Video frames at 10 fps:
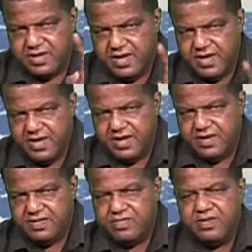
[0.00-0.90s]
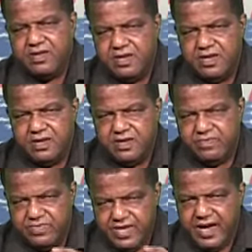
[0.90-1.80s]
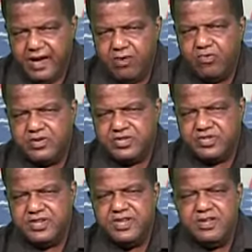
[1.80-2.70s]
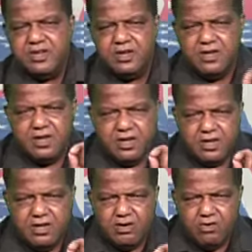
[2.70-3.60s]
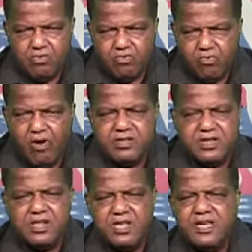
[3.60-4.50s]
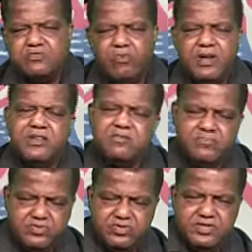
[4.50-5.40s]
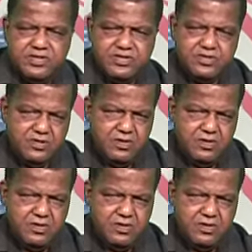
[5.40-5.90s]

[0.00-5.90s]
and now we're seeing working class white communities,